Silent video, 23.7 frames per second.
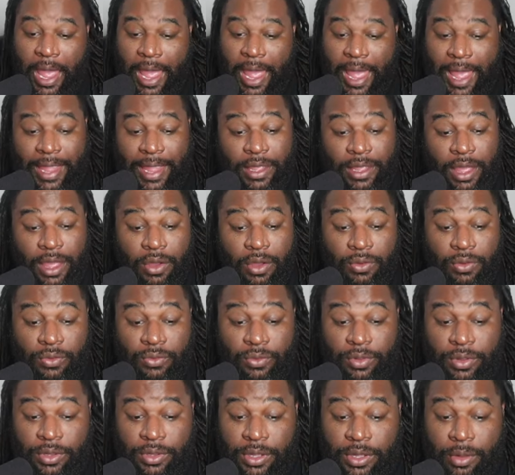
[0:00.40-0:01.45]
Hey, yo,
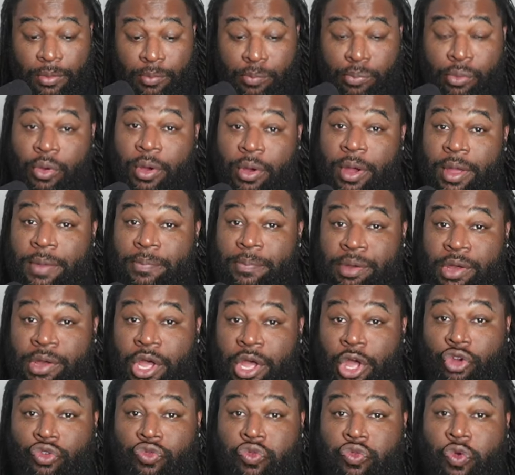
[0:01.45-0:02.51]
your boy
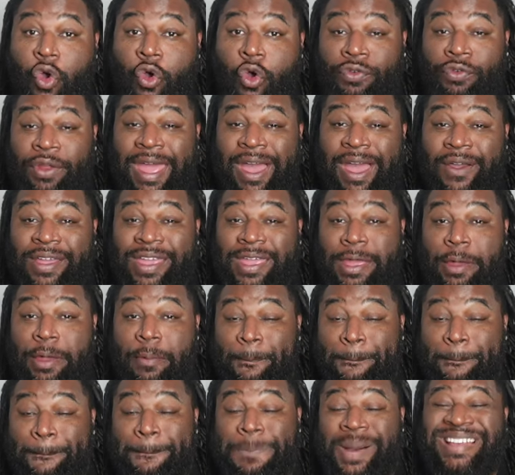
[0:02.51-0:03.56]
Bug Crawford out here
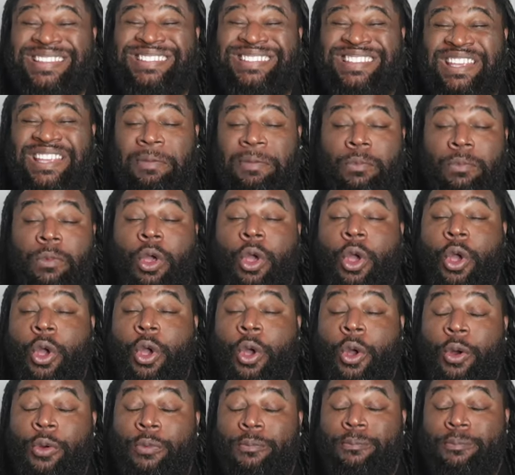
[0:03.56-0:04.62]
bussing
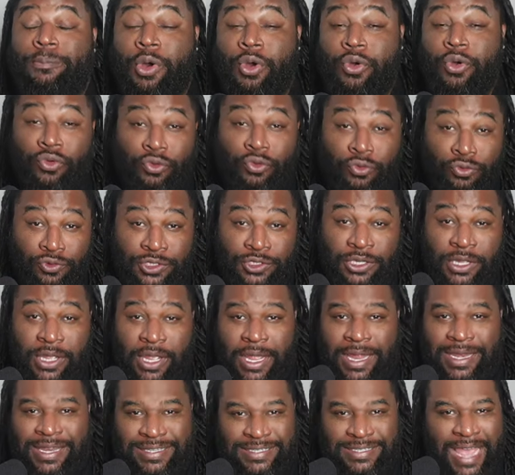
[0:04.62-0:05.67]
moves.
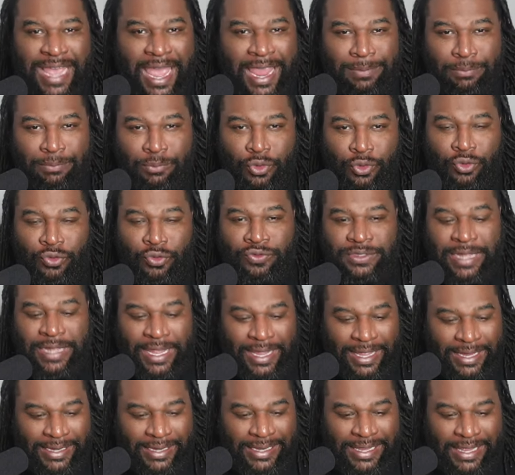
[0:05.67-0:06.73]
The type moves that
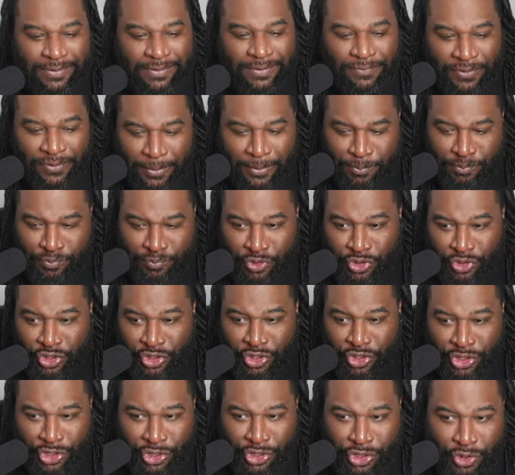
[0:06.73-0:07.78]
could leave him
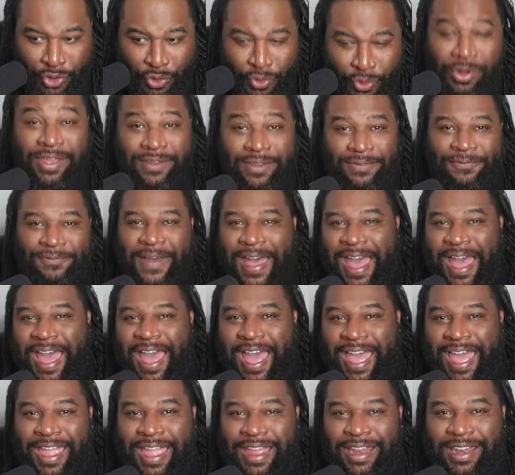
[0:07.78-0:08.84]

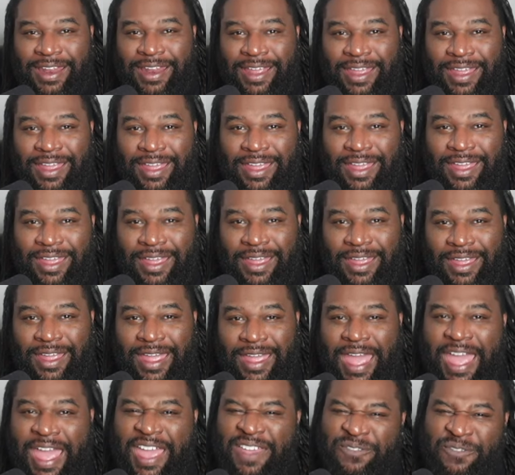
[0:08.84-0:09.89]
unified
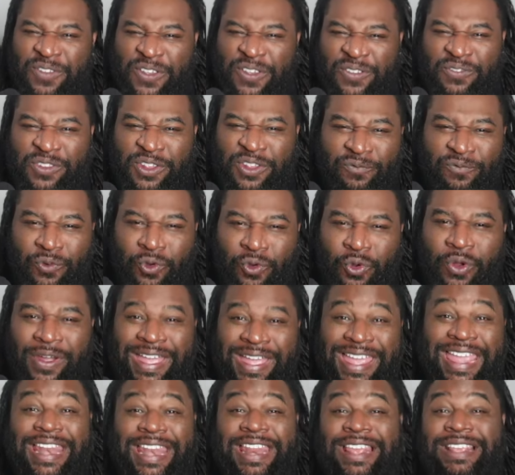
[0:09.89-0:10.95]
at 54
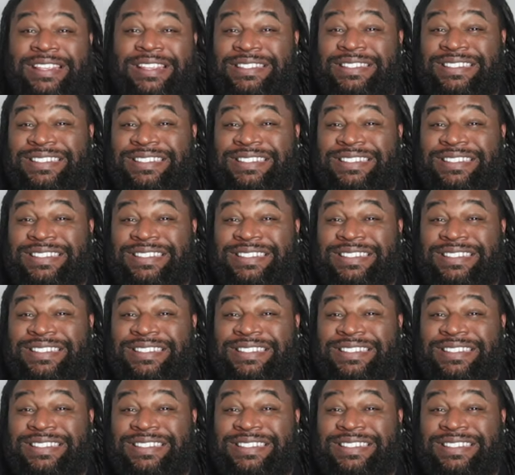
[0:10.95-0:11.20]
in his